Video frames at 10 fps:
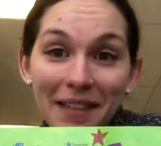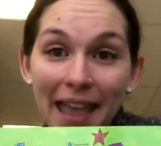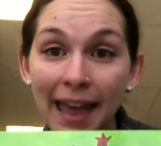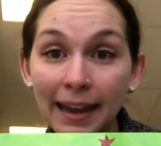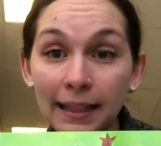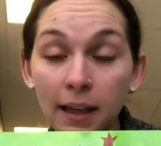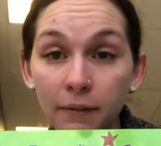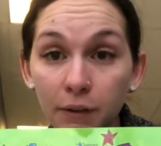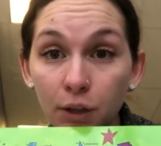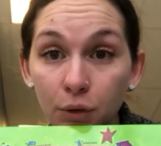And I
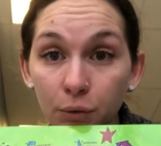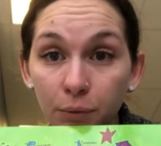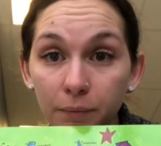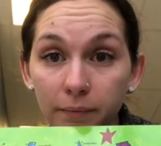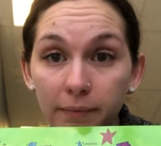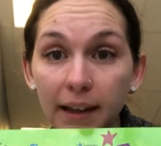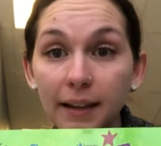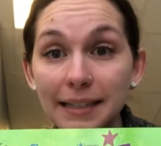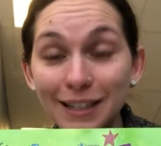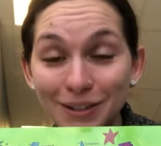love you, and
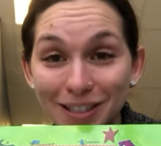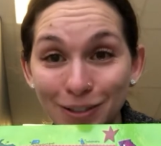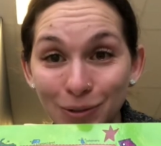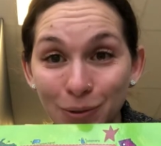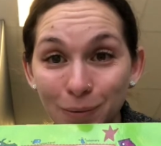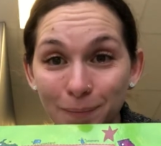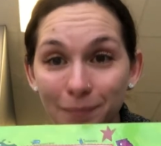I'll see you soon.